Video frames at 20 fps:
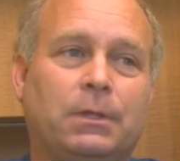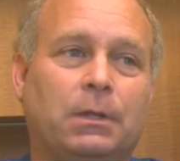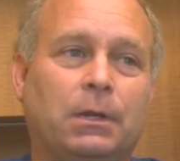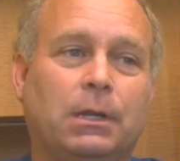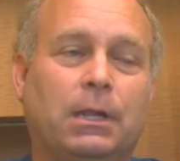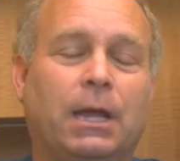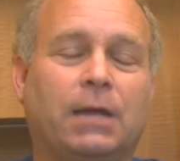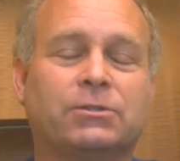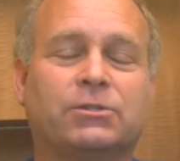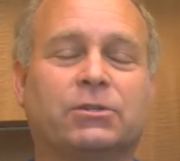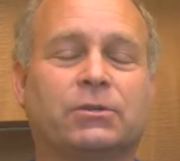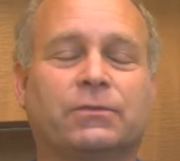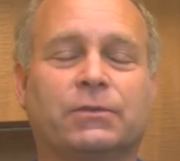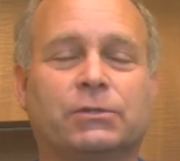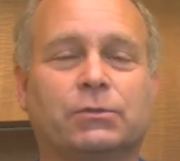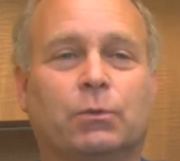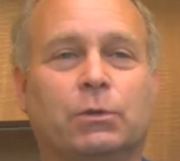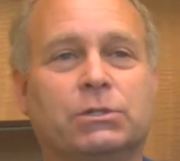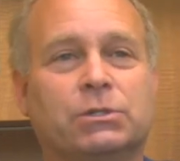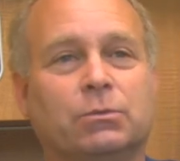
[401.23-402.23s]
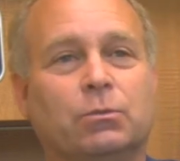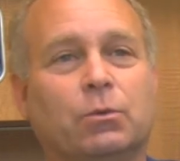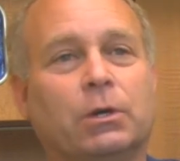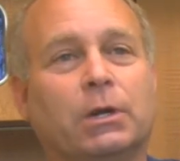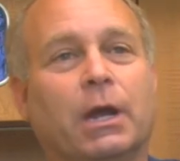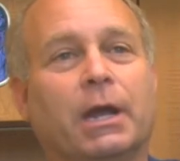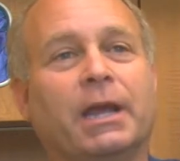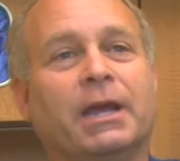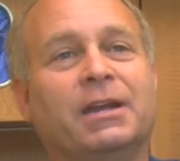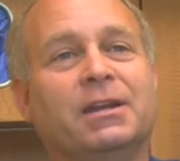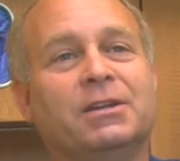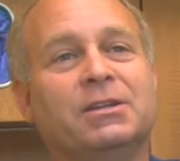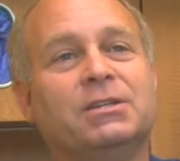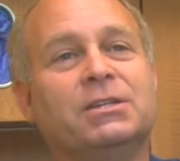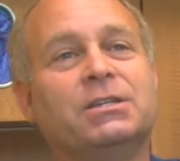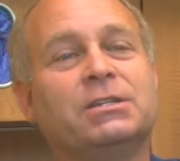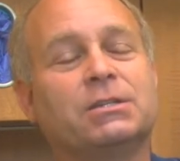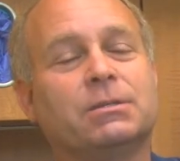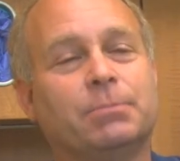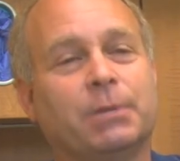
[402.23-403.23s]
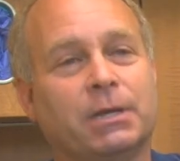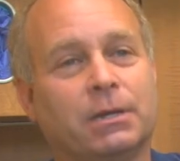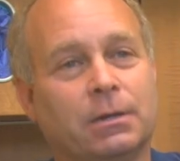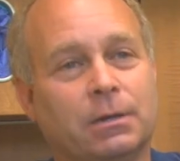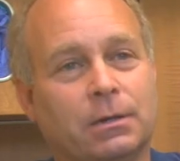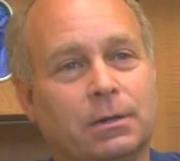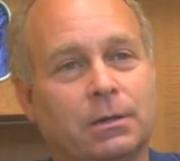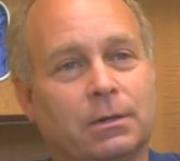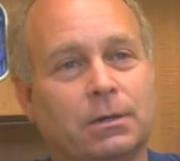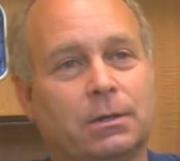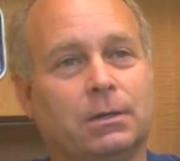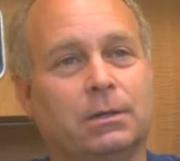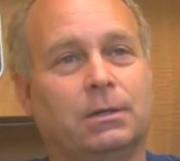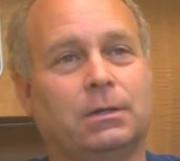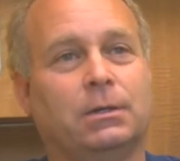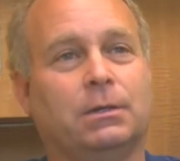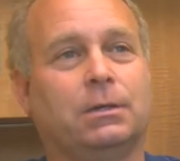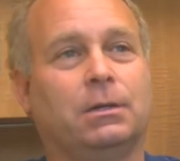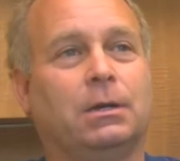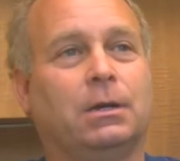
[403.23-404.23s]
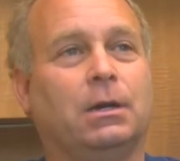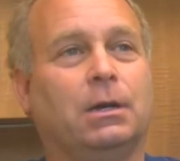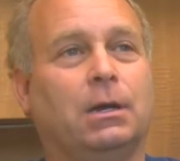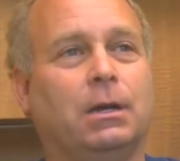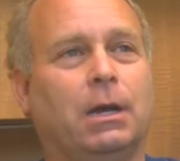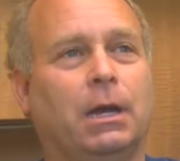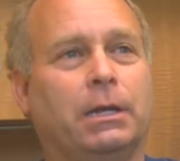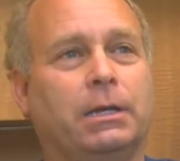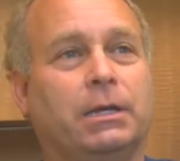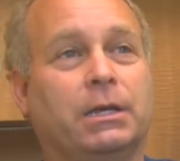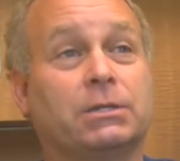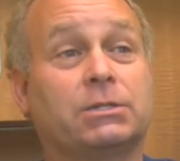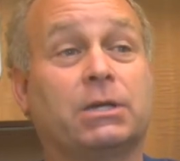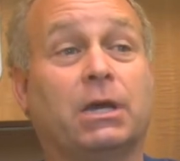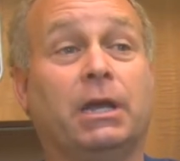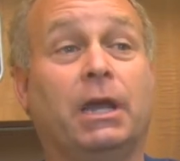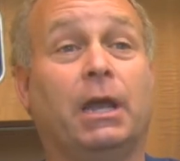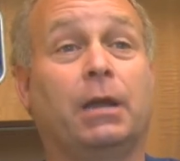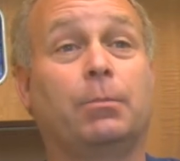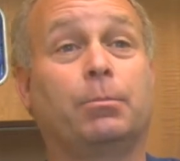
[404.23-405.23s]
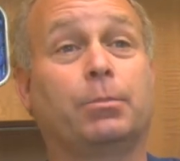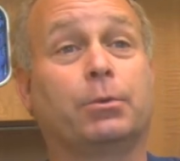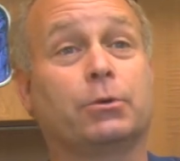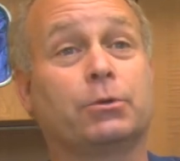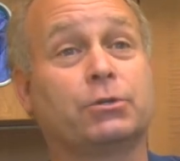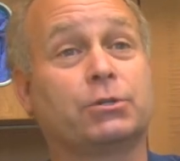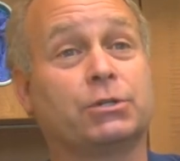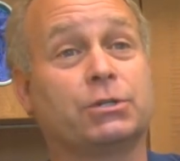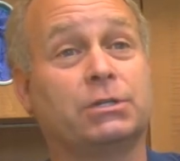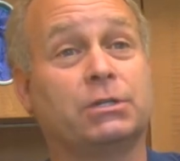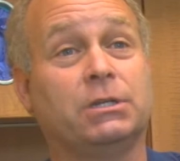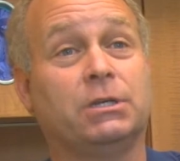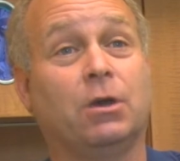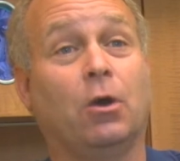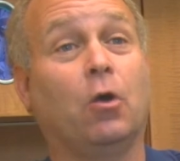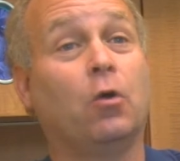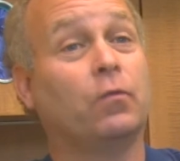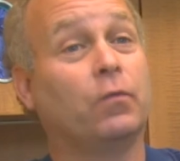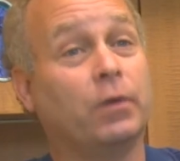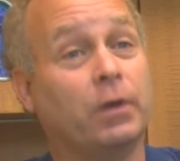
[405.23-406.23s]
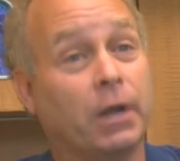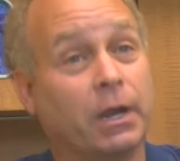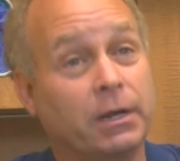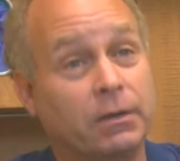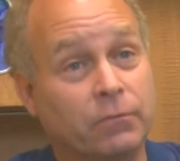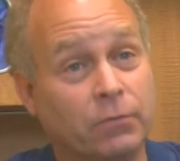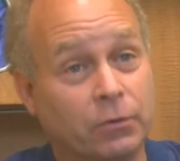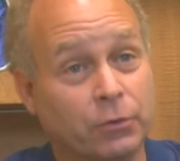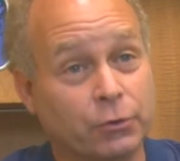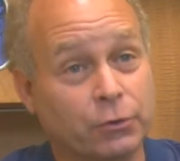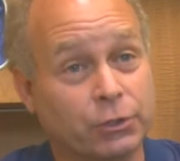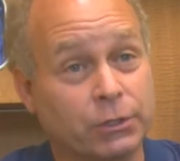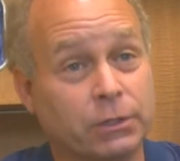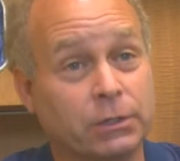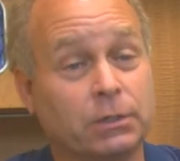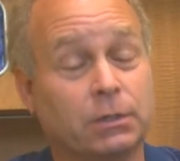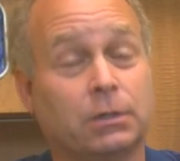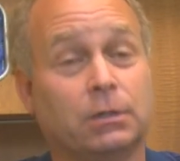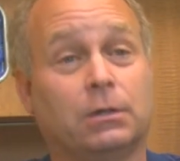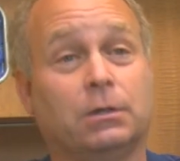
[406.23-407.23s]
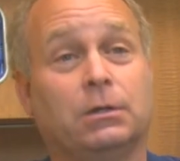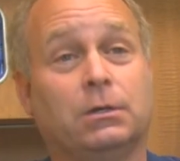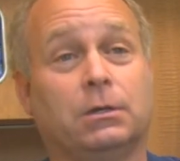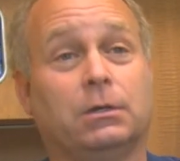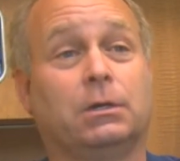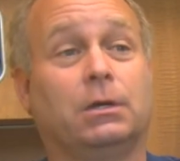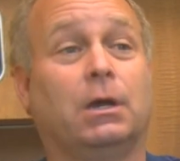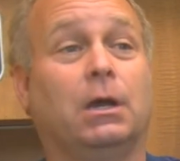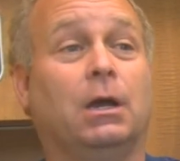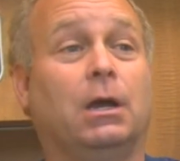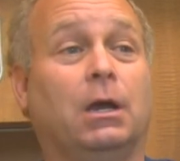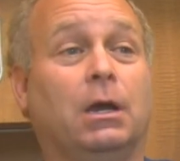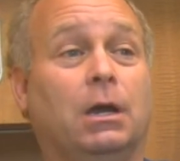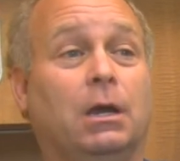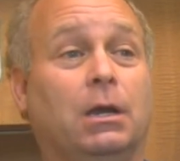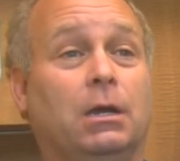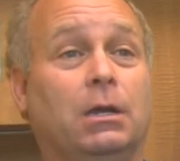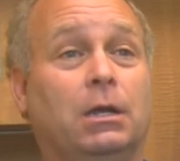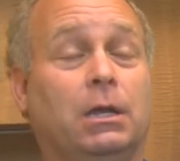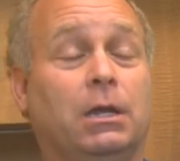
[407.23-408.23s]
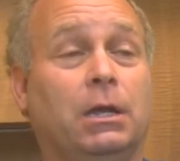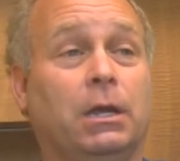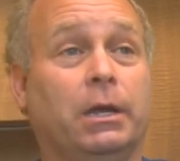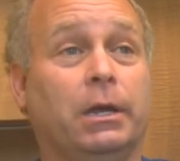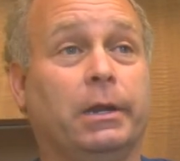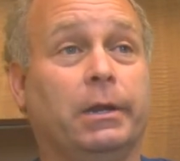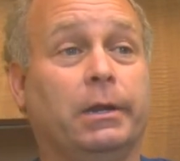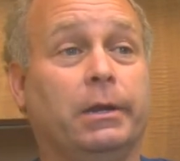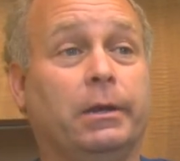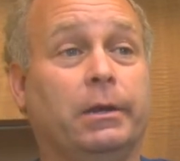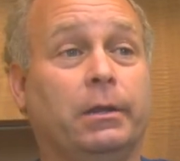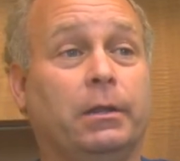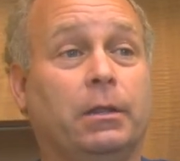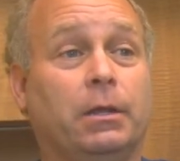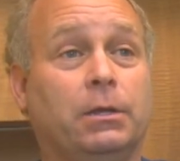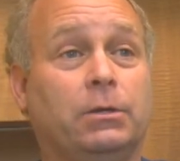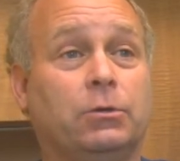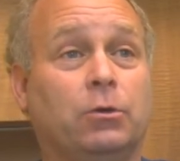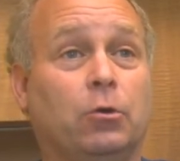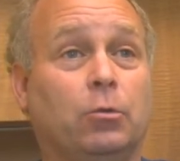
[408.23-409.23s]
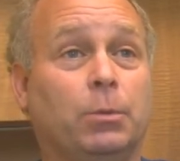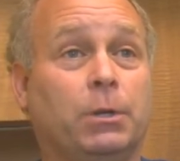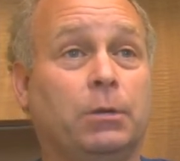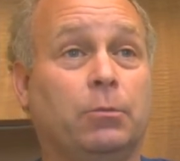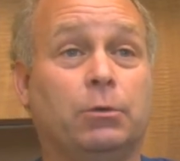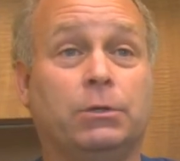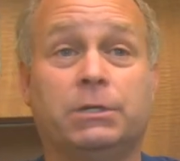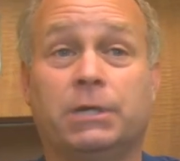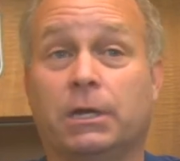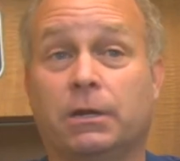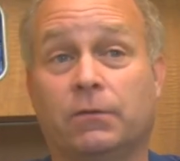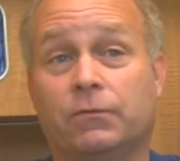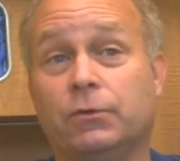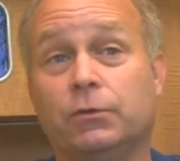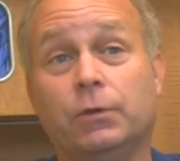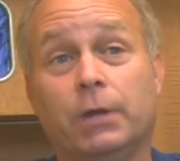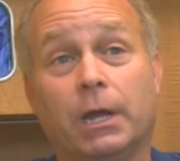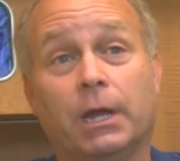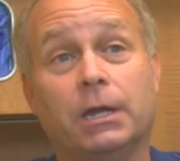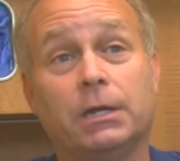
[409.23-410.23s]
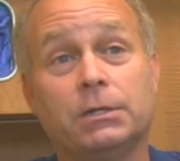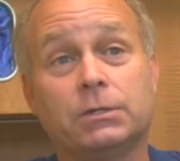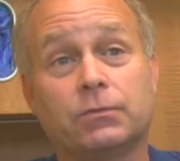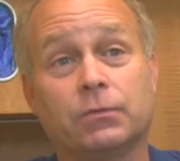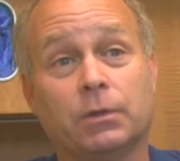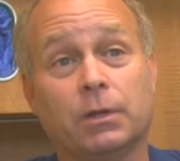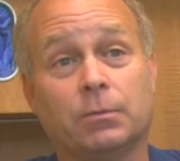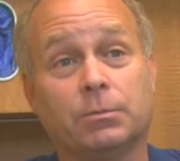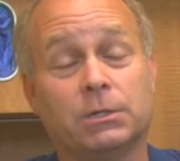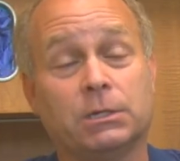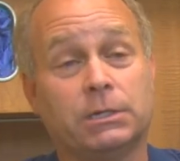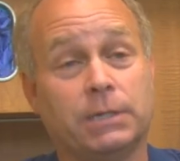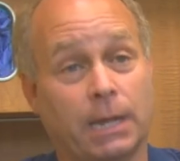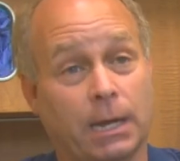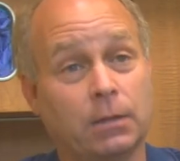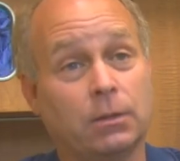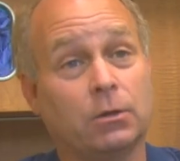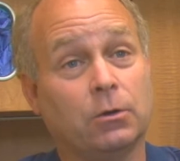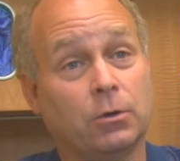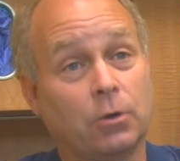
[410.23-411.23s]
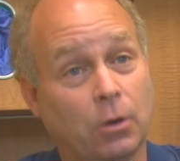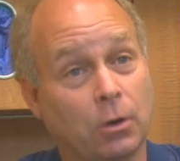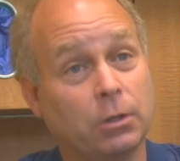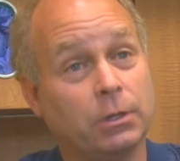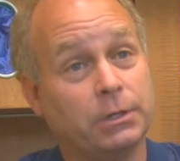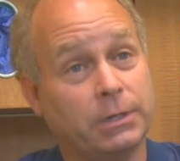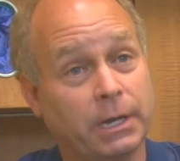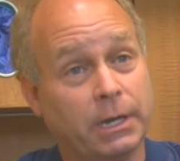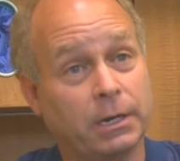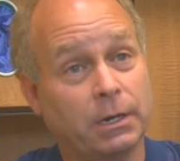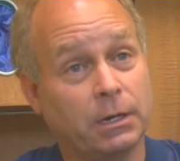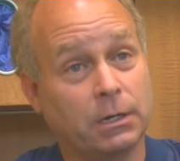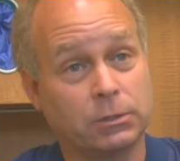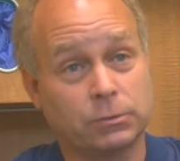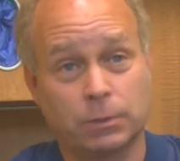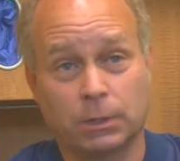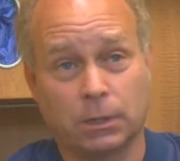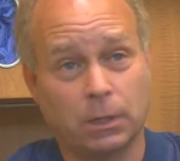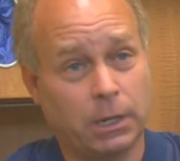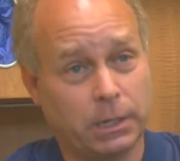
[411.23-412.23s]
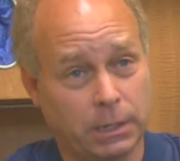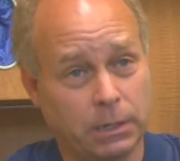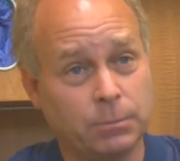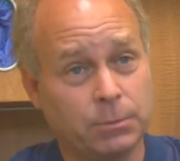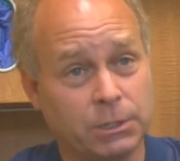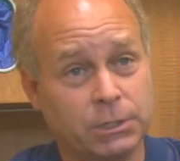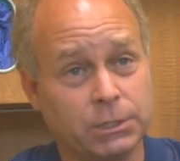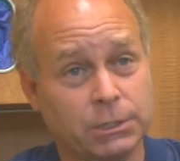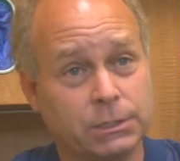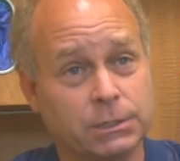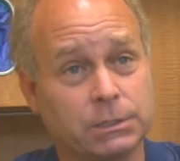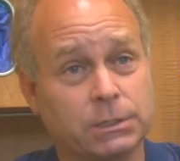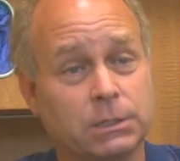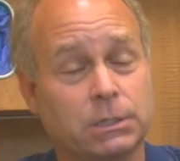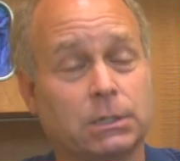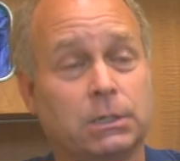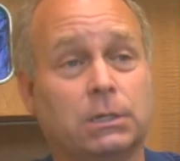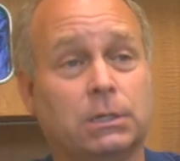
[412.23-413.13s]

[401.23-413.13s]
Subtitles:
cloud service wasn't what I had anticipated. I guess I hadn't purchased the overnight version, and they told me it would take a few days for them to download all the data, because we had a lot of images,